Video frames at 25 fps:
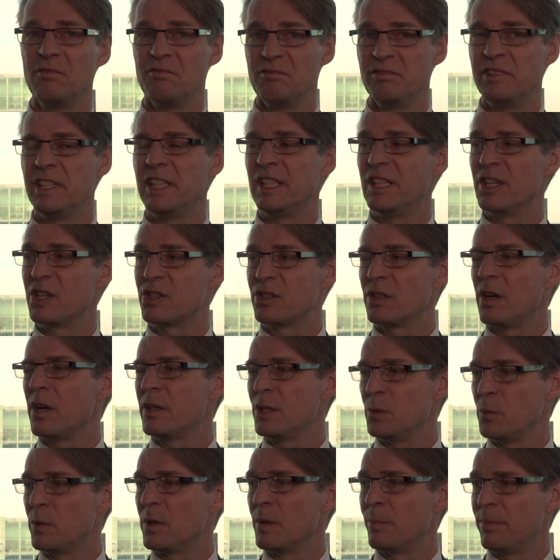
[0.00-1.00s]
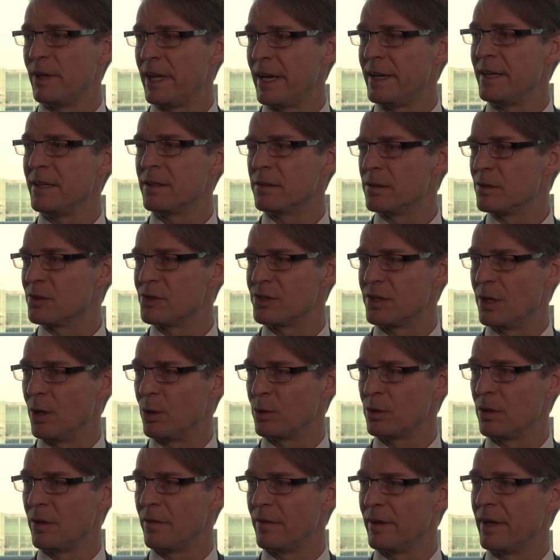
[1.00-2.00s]
really starting with a planning
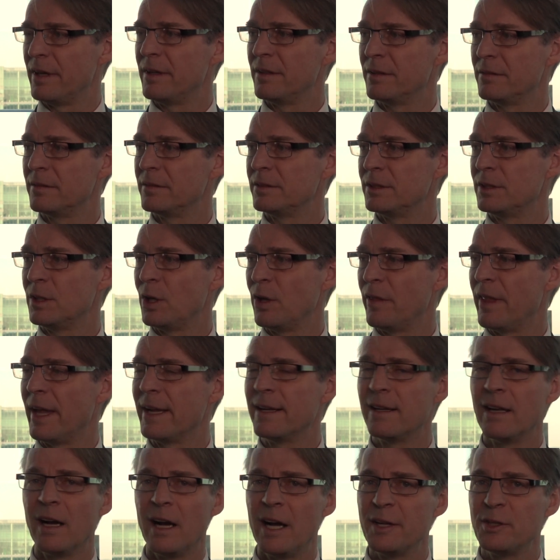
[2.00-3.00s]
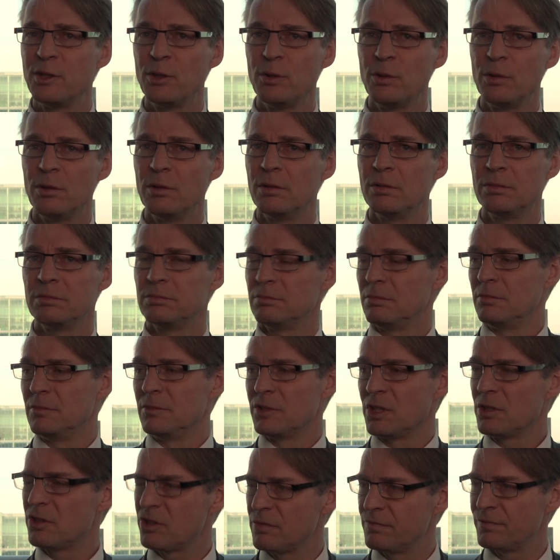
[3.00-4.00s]
consultant, then they guide you
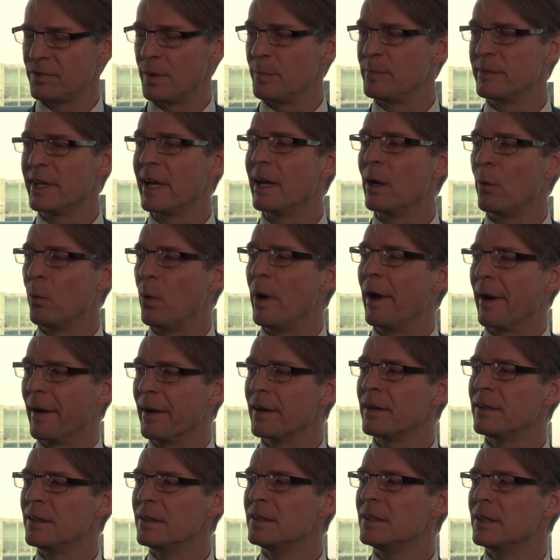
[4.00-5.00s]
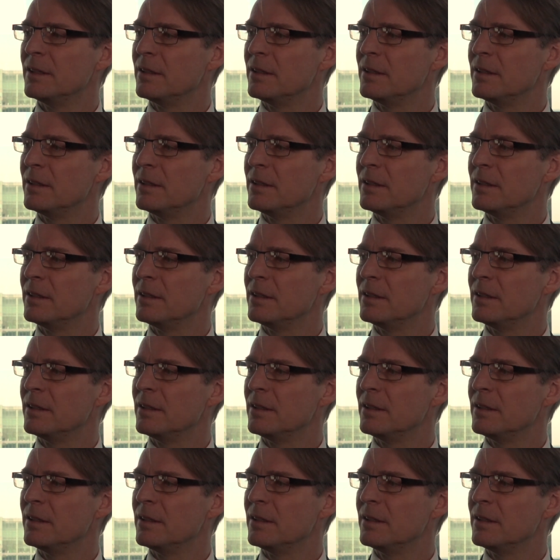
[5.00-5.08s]
from day one.